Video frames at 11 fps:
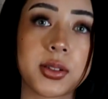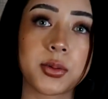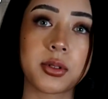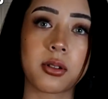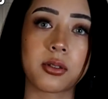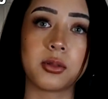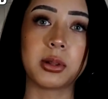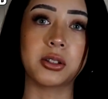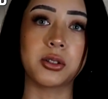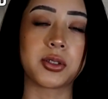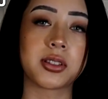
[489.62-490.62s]
on this one are a little
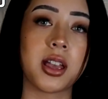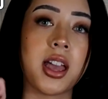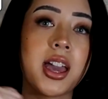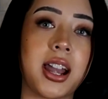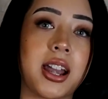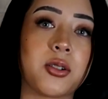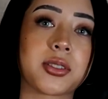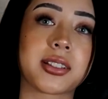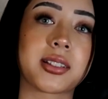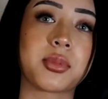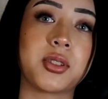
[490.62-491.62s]
bit loose i know it's
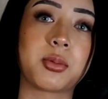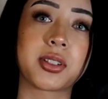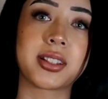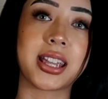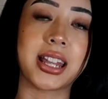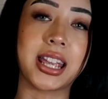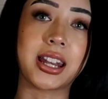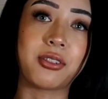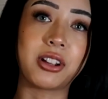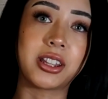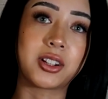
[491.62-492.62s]
because i'm super skinny and
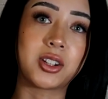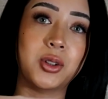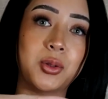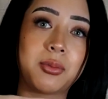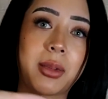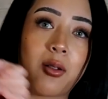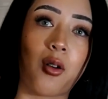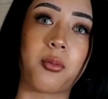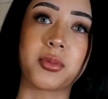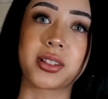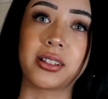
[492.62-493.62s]
everything too and my
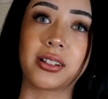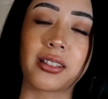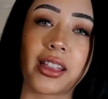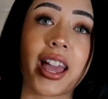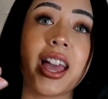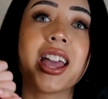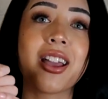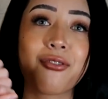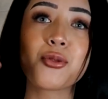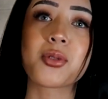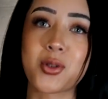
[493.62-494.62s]
arms literally like
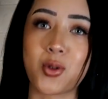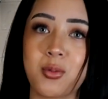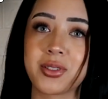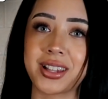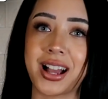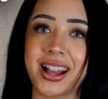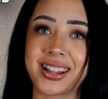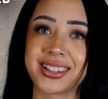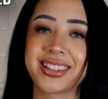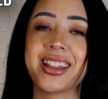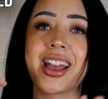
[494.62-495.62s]
if you were a normal size